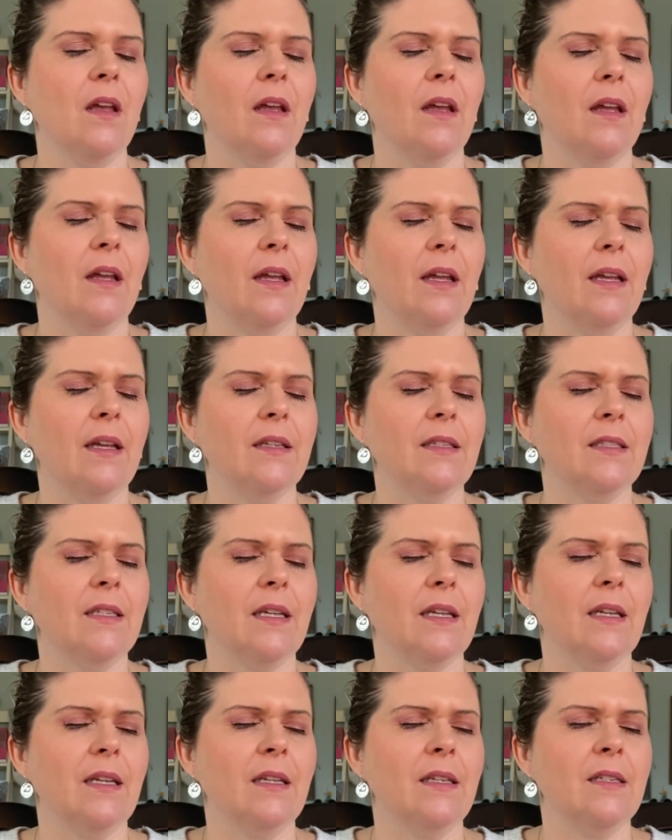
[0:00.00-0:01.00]
it
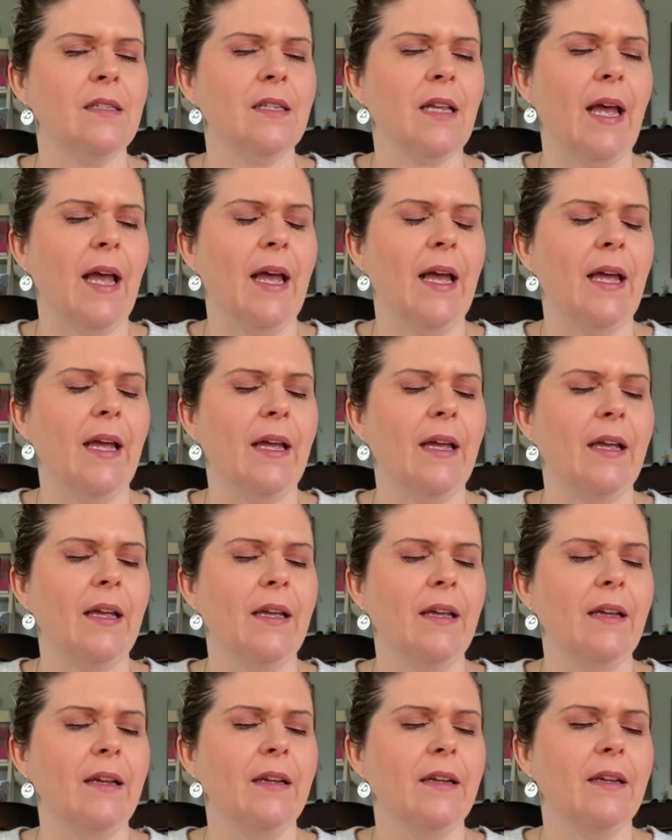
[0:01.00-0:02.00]
is
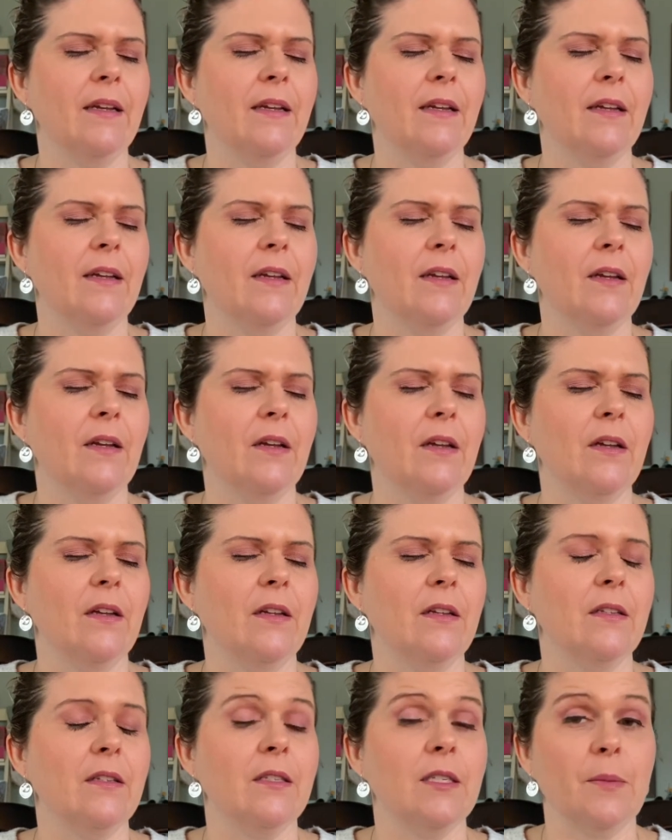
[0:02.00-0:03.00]
a
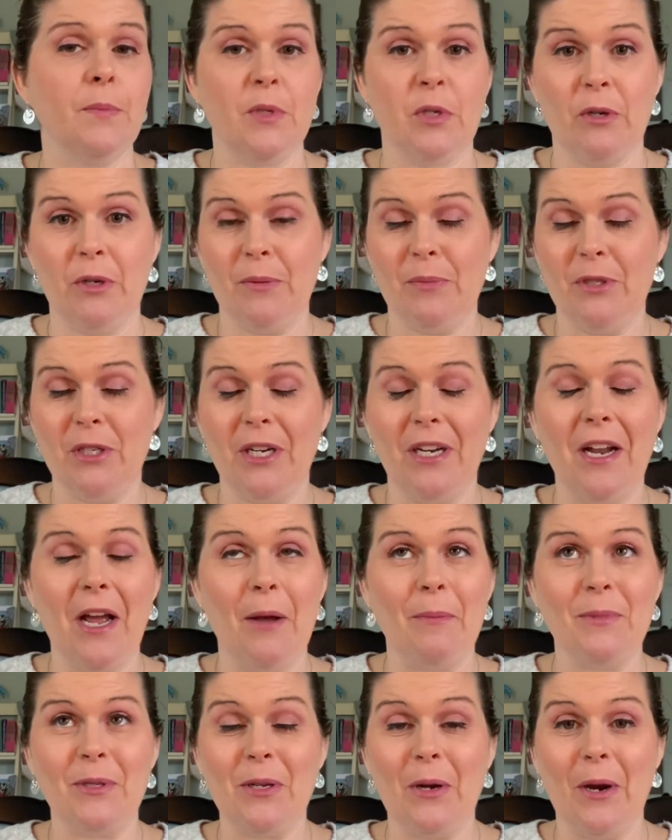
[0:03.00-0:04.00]
subscription.
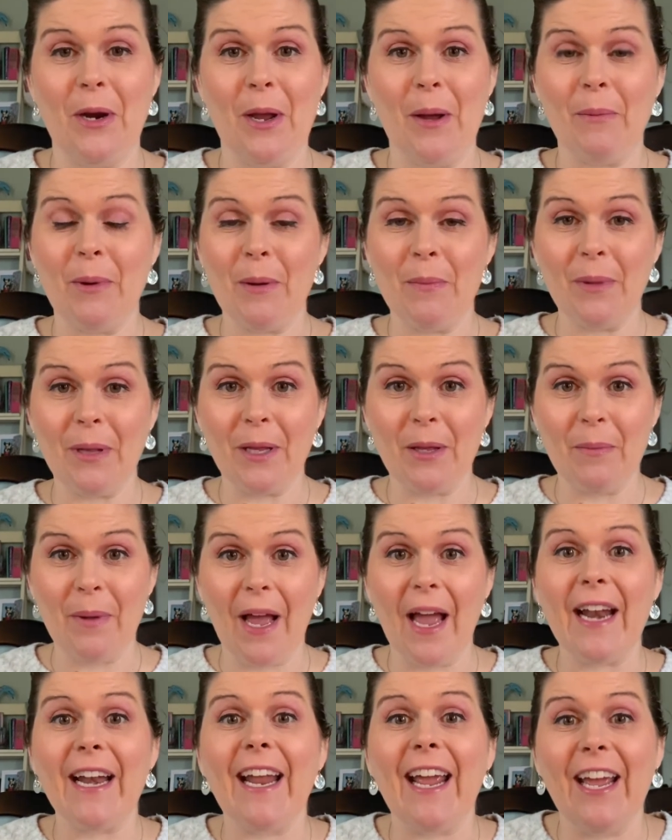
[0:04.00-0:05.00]
I'm sorry, I'm completely bad.
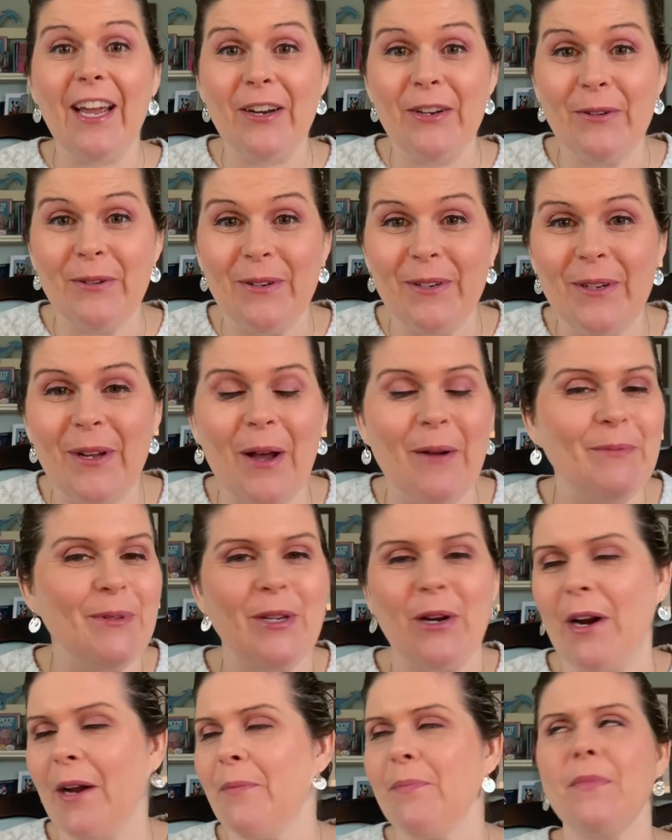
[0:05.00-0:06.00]
An annual. I'm
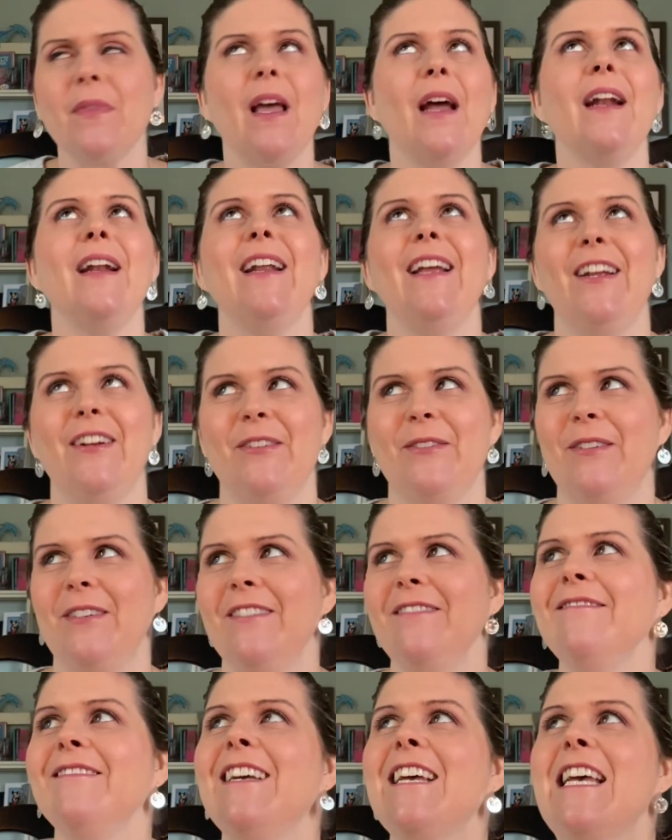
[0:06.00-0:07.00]
sorry, not an
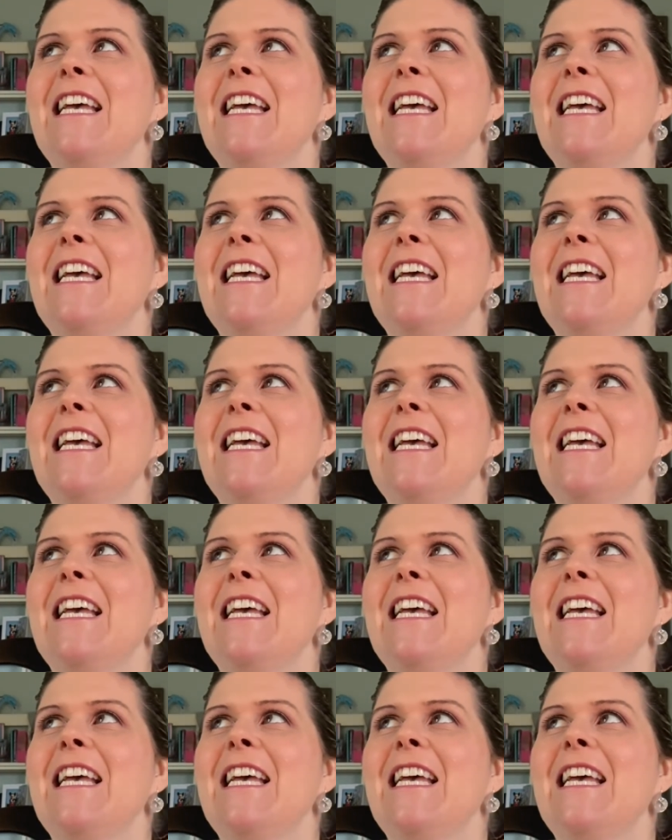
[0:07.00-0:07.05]
annual.